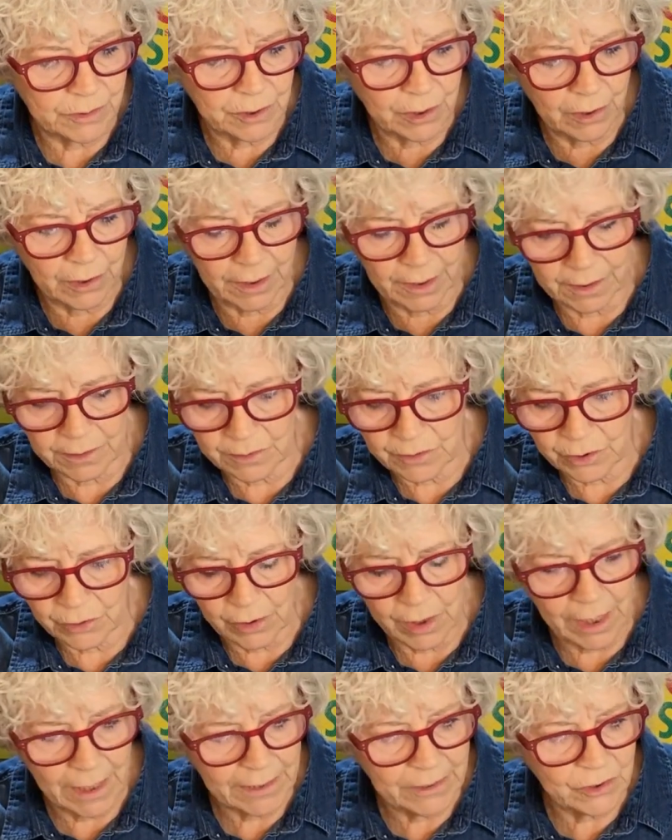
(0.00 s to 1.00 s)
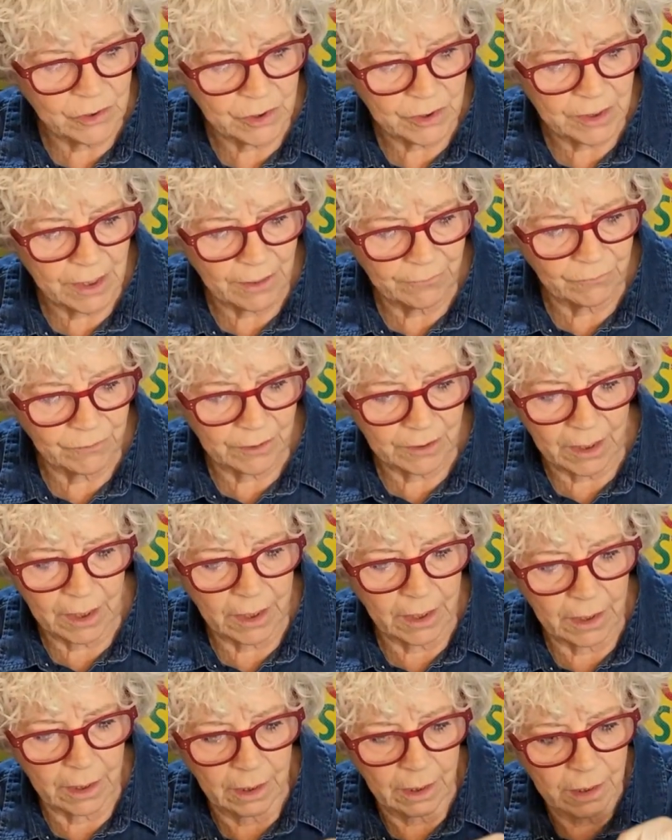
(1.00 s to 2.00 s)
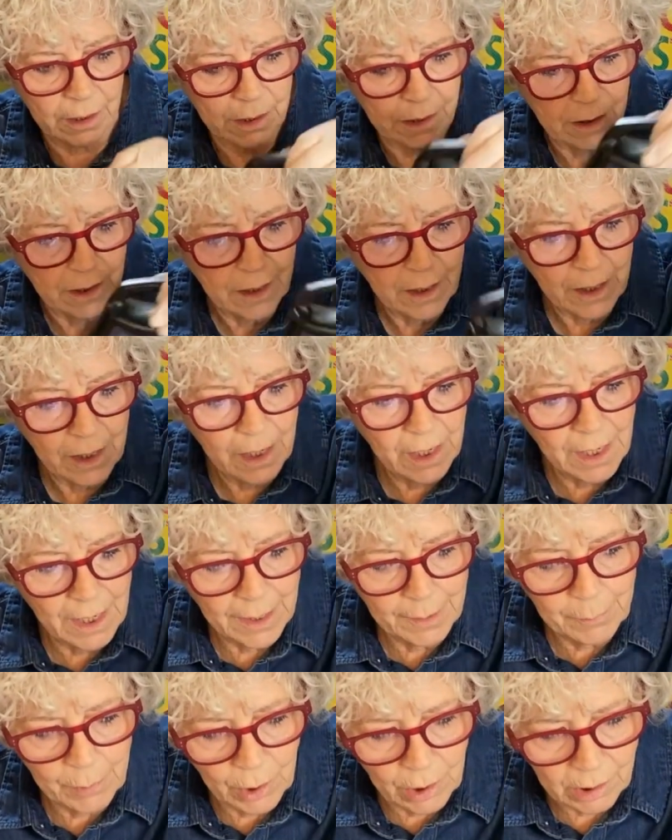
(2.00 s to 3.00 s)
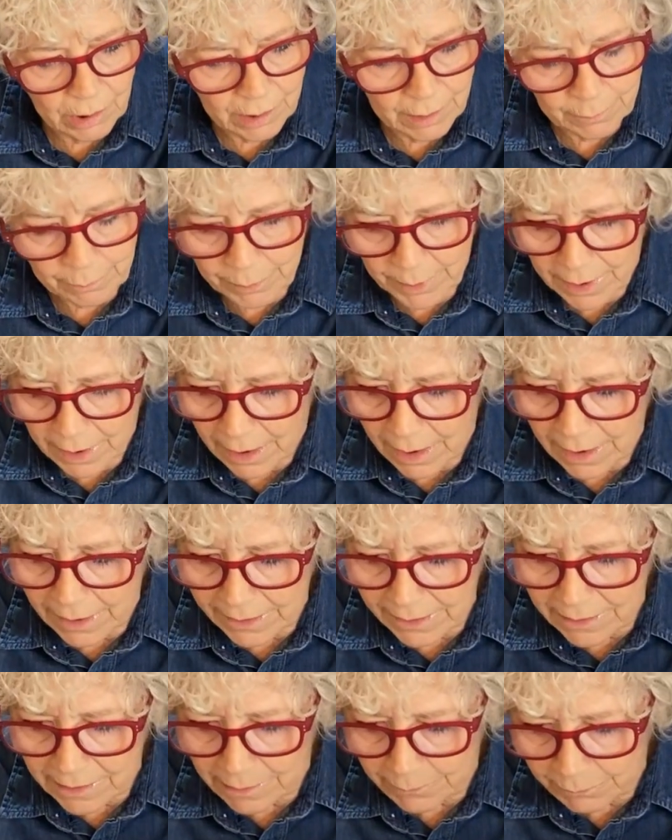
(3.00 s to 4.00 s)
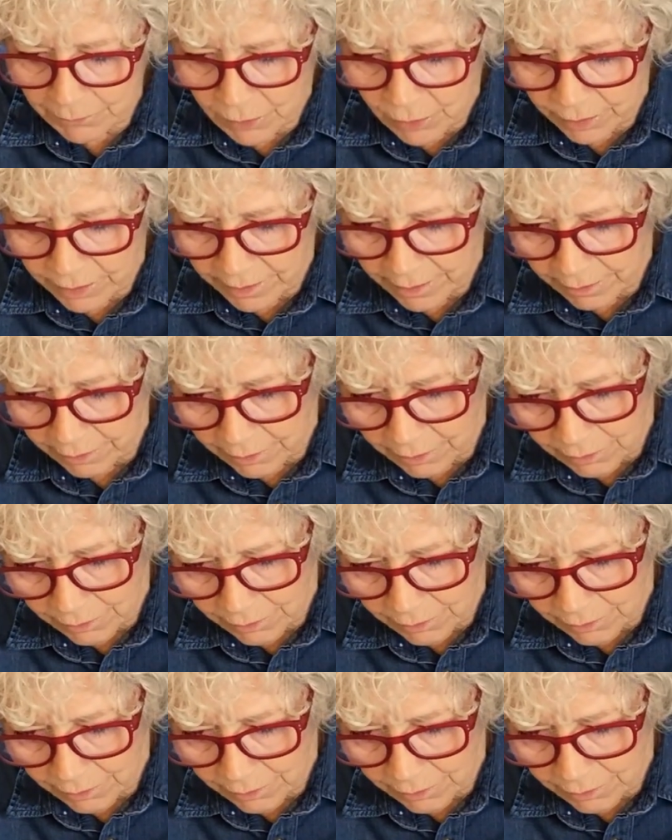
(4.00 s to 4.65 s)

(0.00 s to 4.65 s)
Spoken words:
on it, so I just have to kind of eyeball it, but I am going to